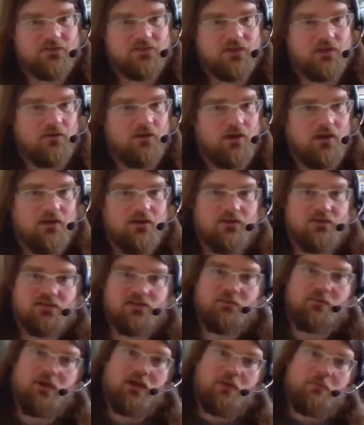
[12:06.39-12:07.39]
So you can
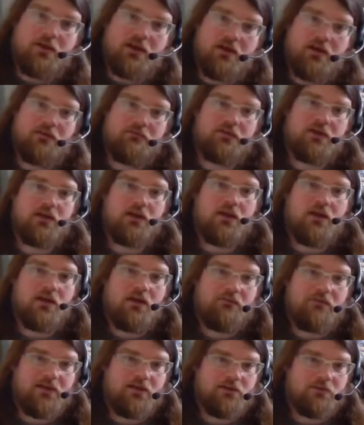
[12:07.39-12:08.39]
see behind me, I've
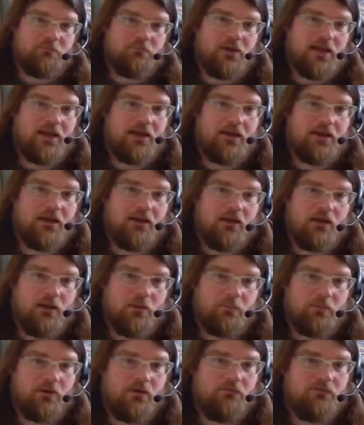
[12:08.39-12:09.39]
held a blanket
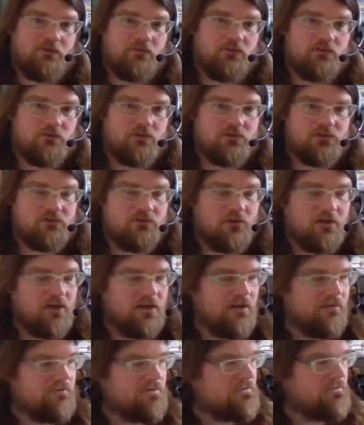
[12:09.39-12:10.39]
up over the door to try
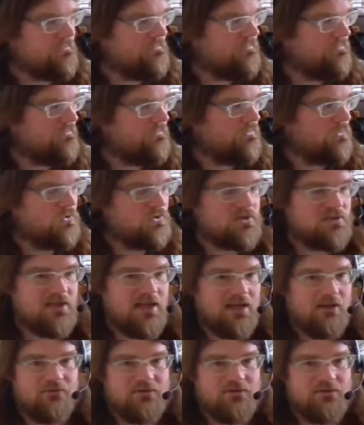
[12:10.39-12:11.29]
and give some more sound